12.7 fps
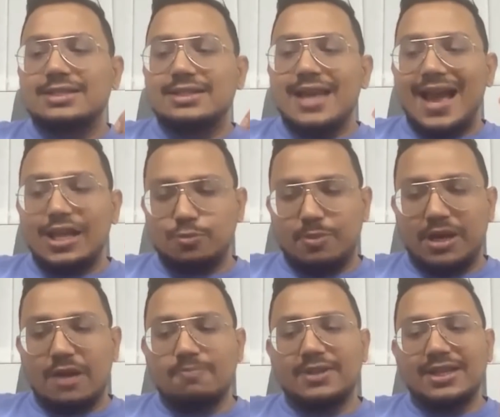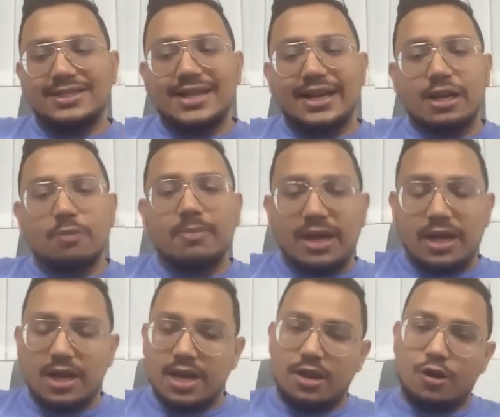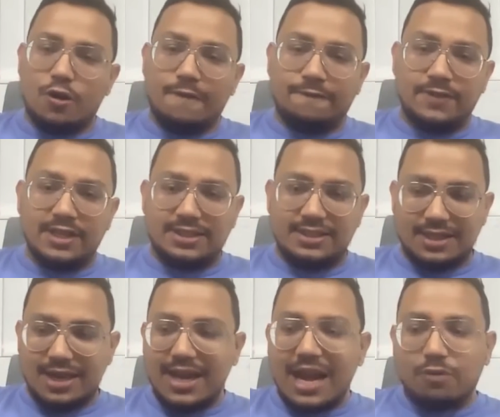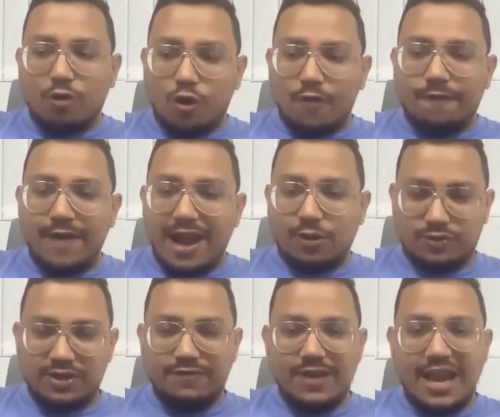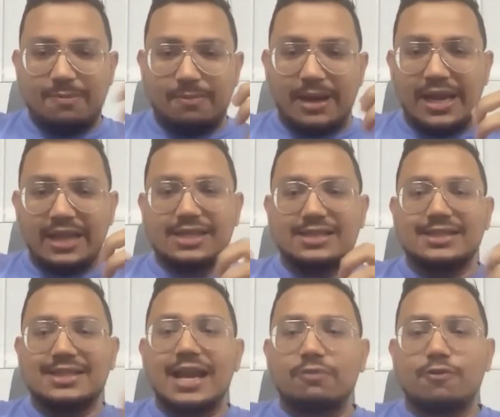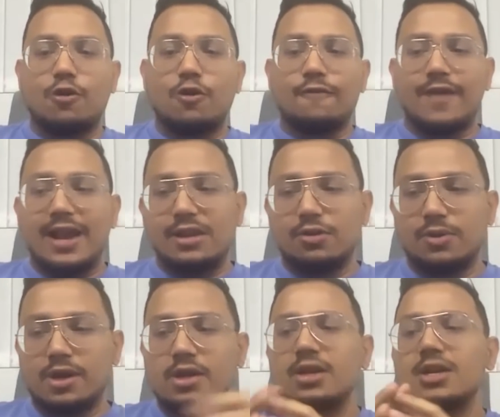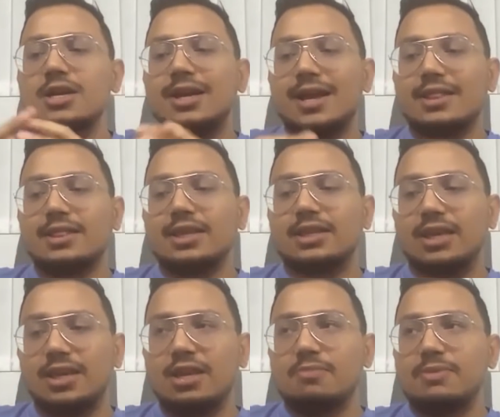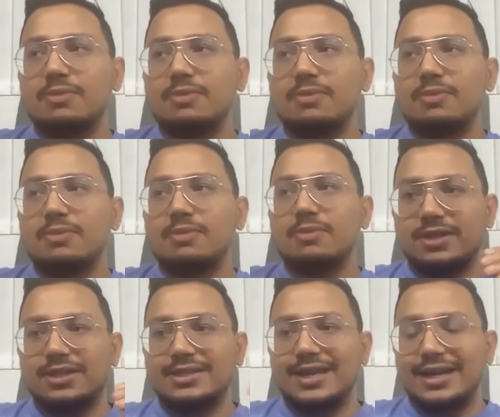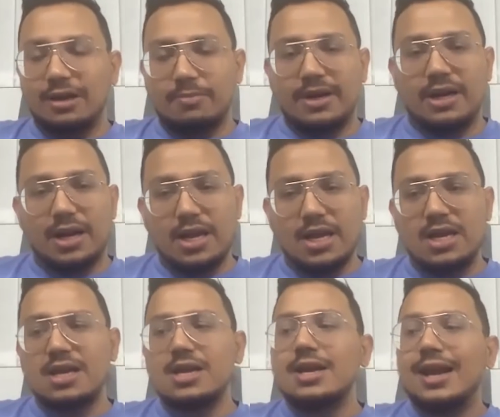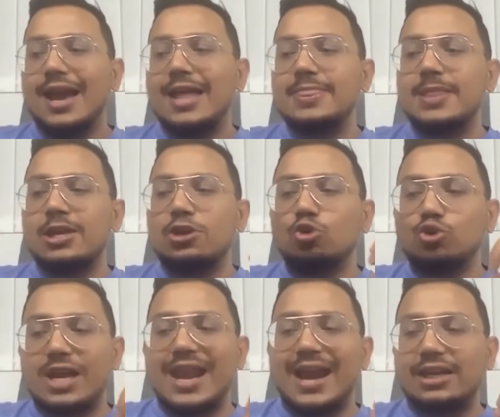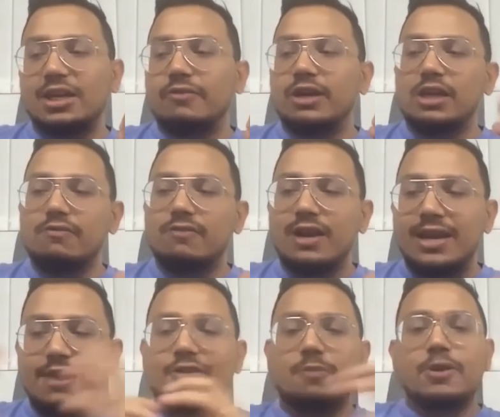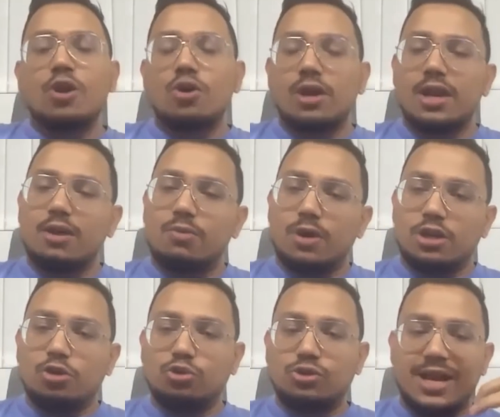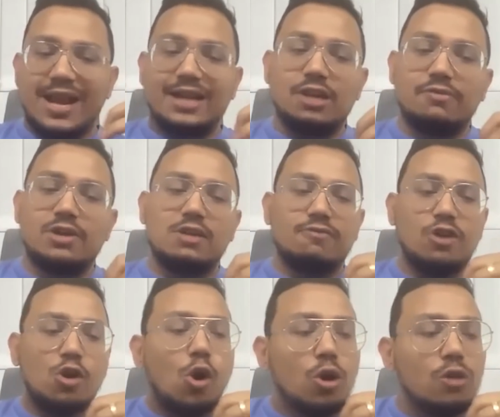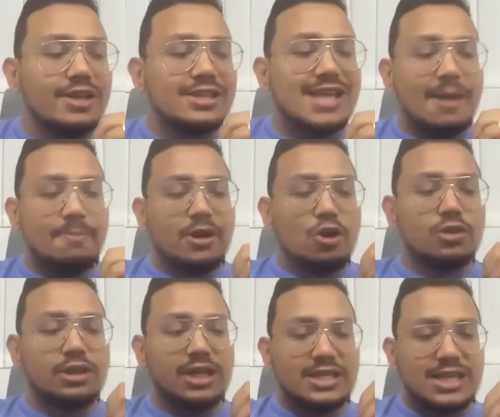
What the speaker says: has become the settlement layer of this network of value. See, we are building this network of value here, and Ethereum has become the settlement layer. And the user activity will never be on layer one. User activity will always happen on these